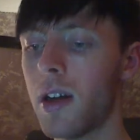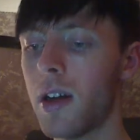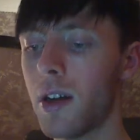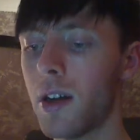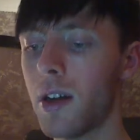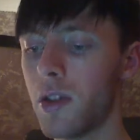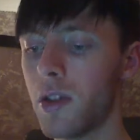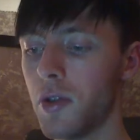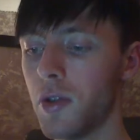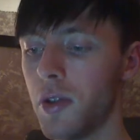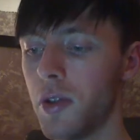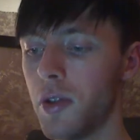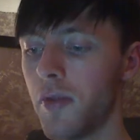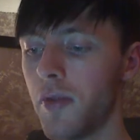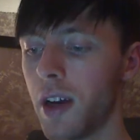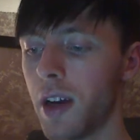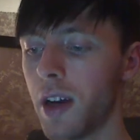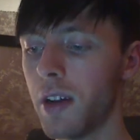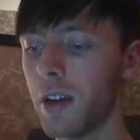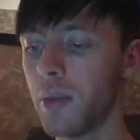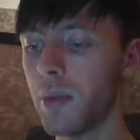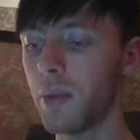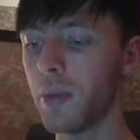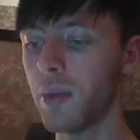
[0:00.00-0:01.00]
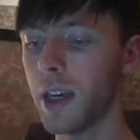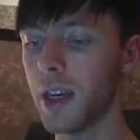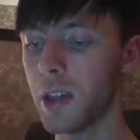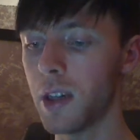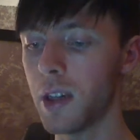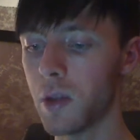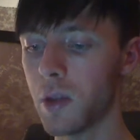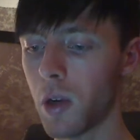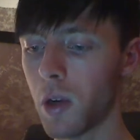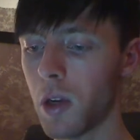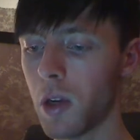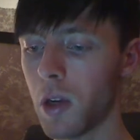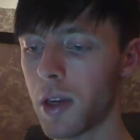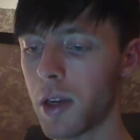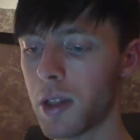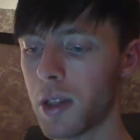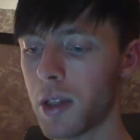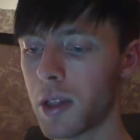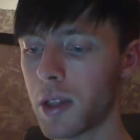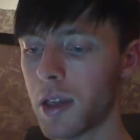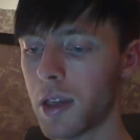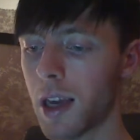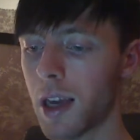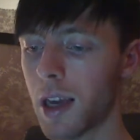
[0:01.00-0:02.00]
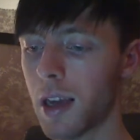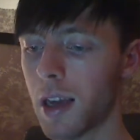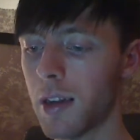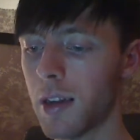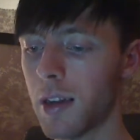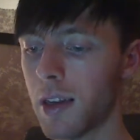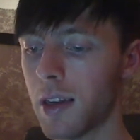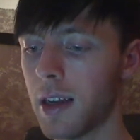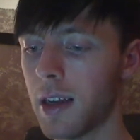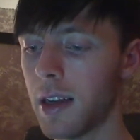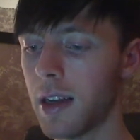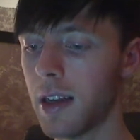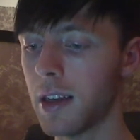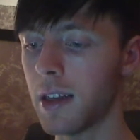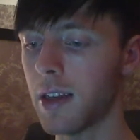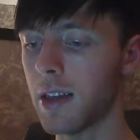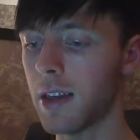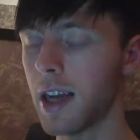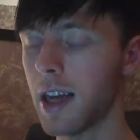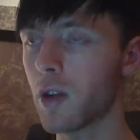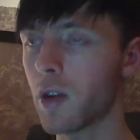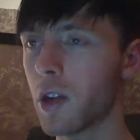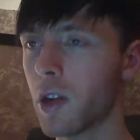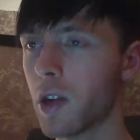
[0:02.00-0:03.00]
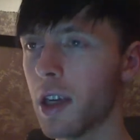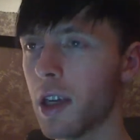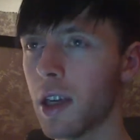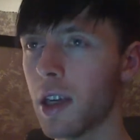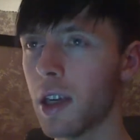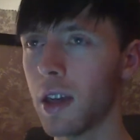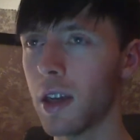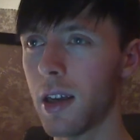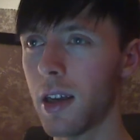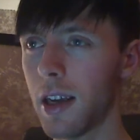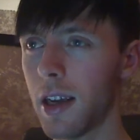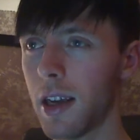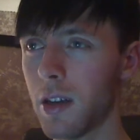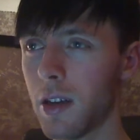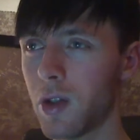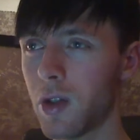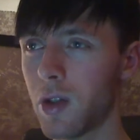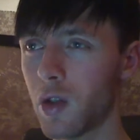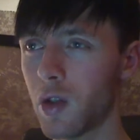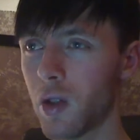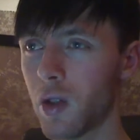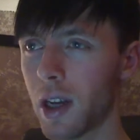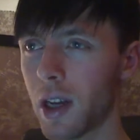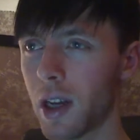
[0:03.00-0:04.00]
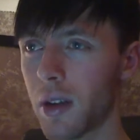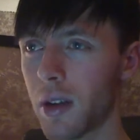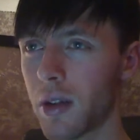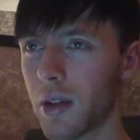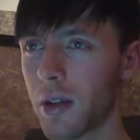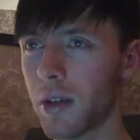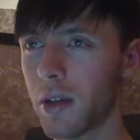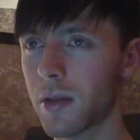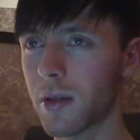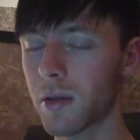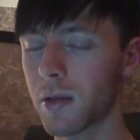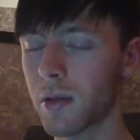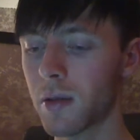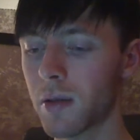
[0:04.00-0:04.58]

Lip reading: until you find the place where you can stand in integrity and strength.